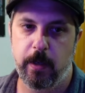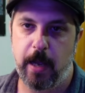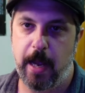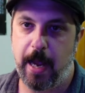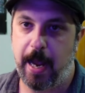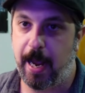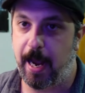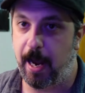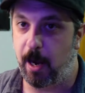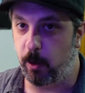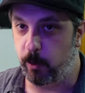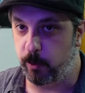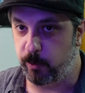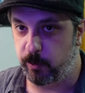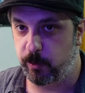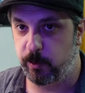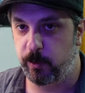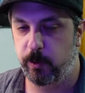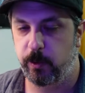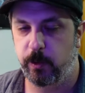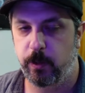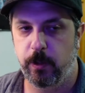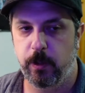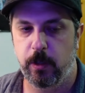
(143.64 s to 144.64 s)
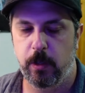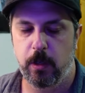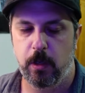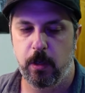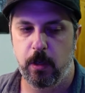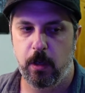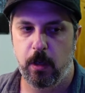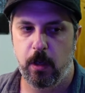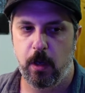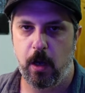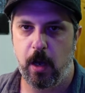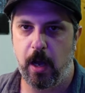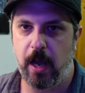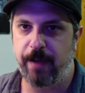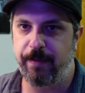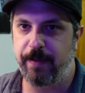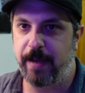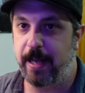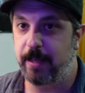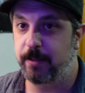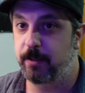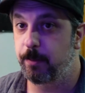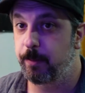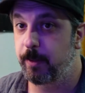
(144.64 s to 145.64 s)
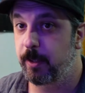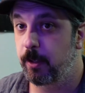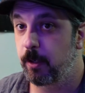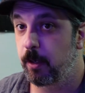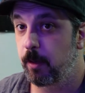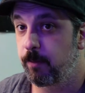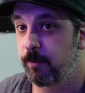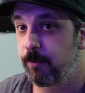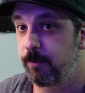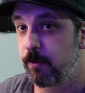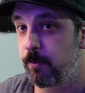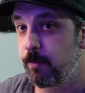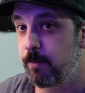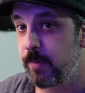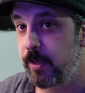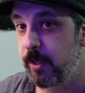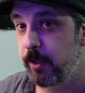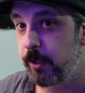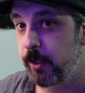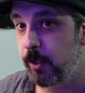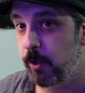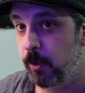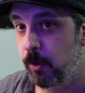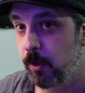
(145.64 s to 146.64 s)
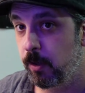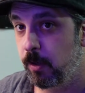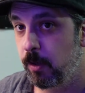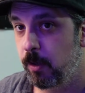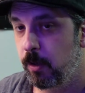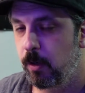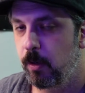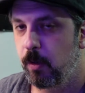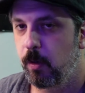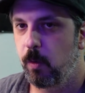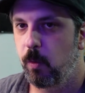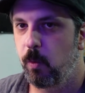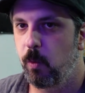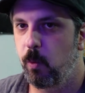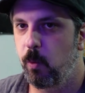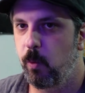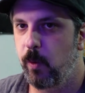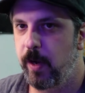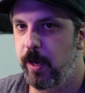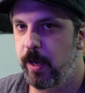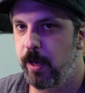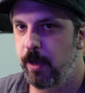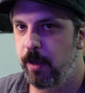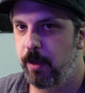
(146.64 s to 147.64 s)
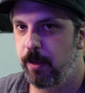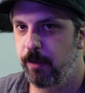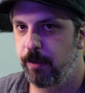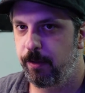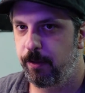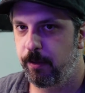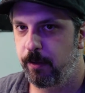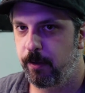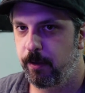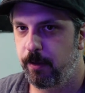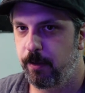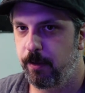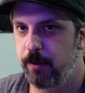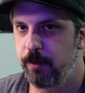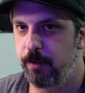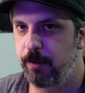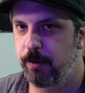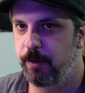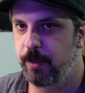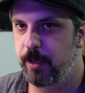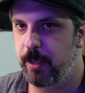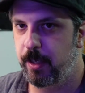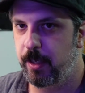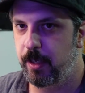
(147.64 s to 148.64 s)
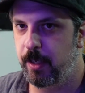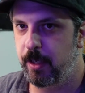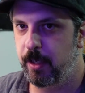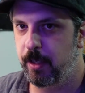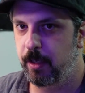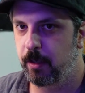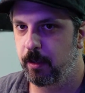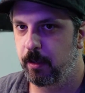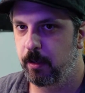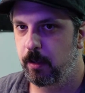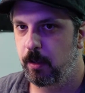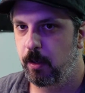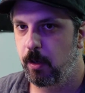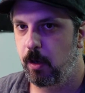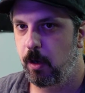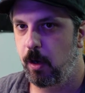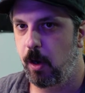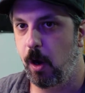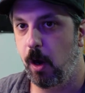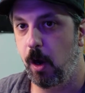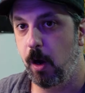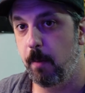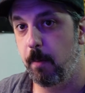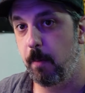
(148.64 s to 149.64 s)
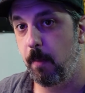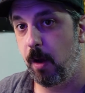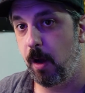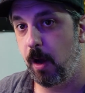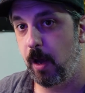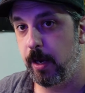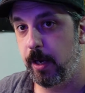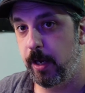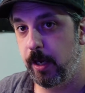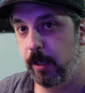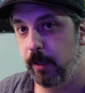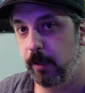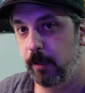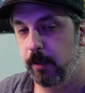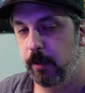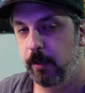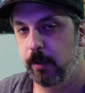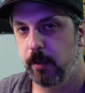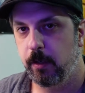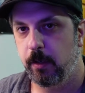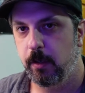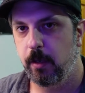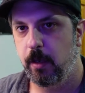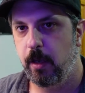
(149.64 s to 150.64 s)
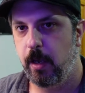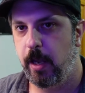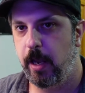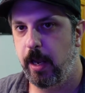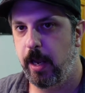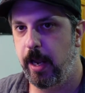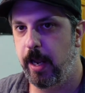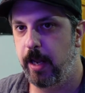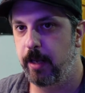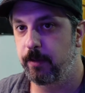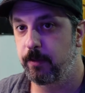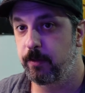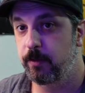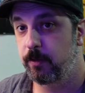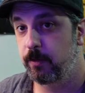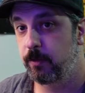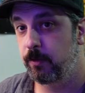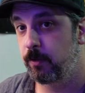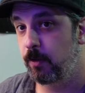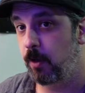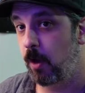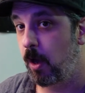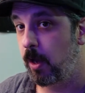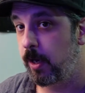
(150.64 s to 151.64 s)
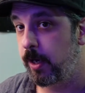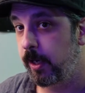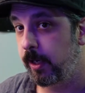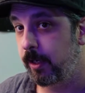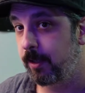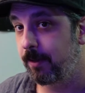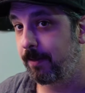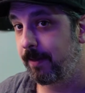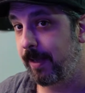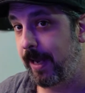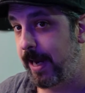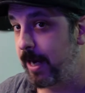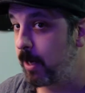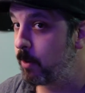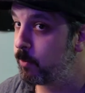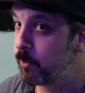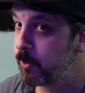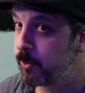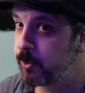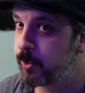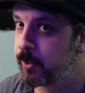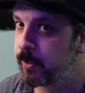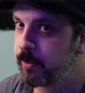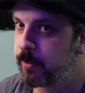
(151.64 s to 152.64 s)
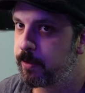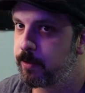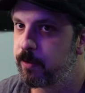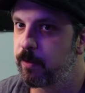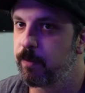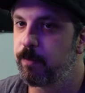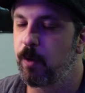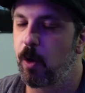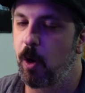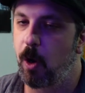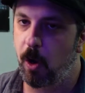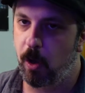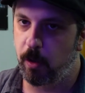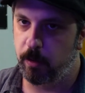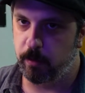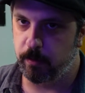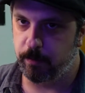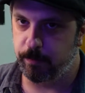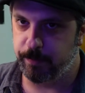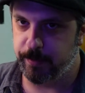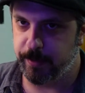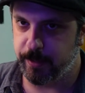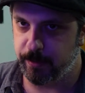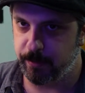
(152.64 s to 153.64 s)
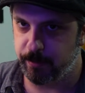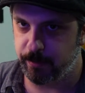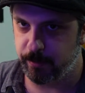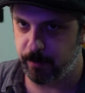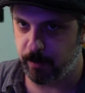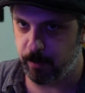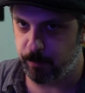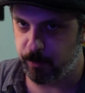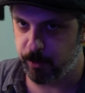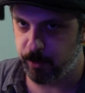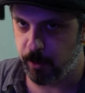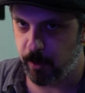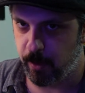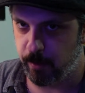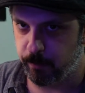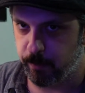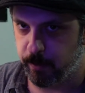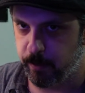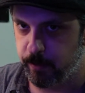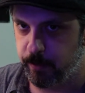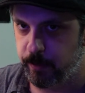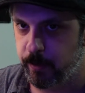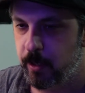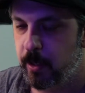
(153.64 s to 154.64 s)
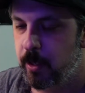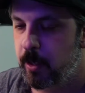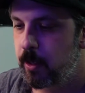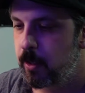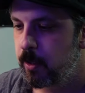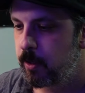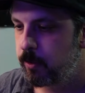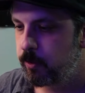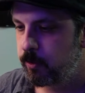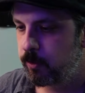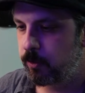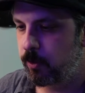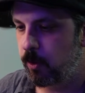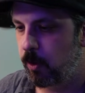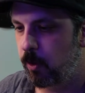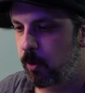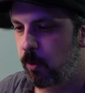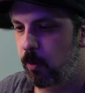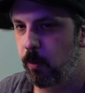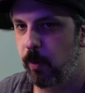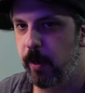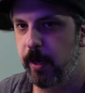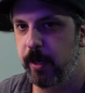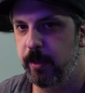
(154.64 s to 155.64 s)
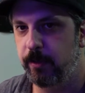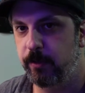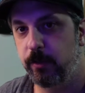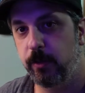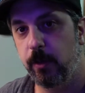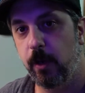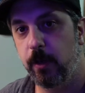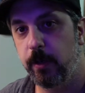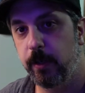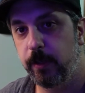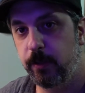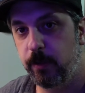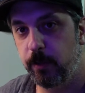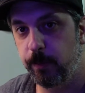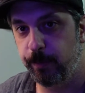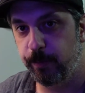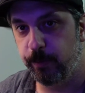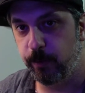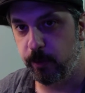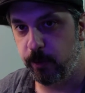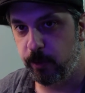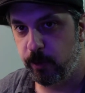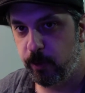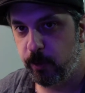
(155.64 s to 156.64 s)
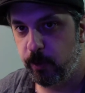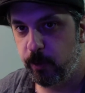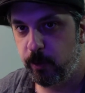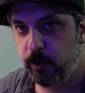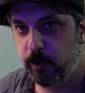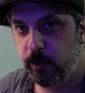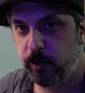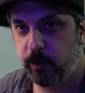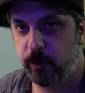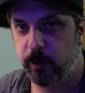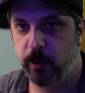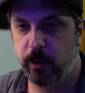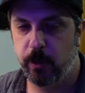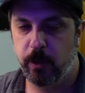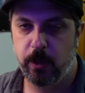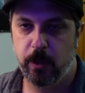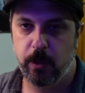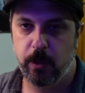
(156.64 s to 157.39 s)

house, I've had to become familiar with the harmonic and sonic languages of all of these subgenres. So when I started to produce